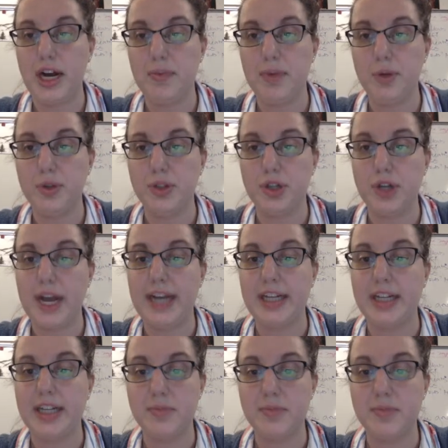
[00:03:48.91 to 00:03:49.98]
poster
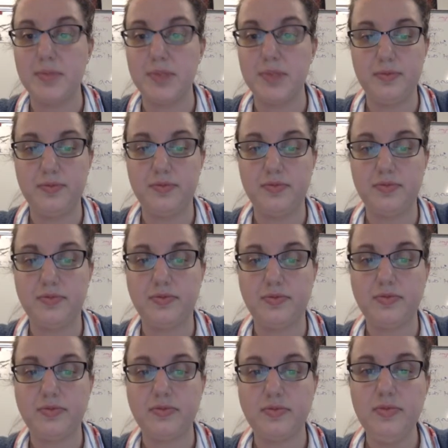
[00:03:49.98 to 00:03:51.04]
items.
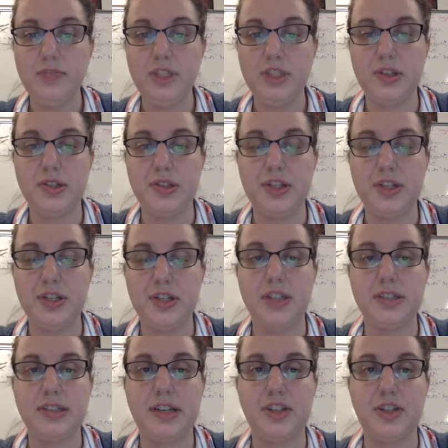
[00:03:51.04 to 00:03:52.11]
So this is your
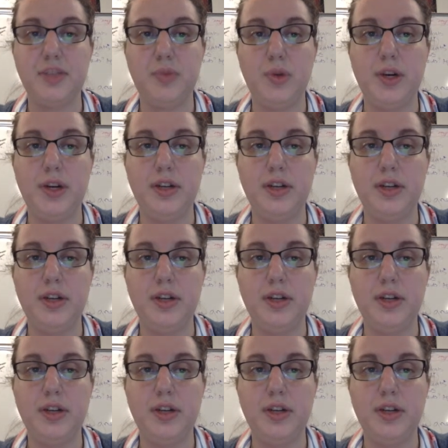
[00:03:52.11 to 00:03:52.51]
discussion board.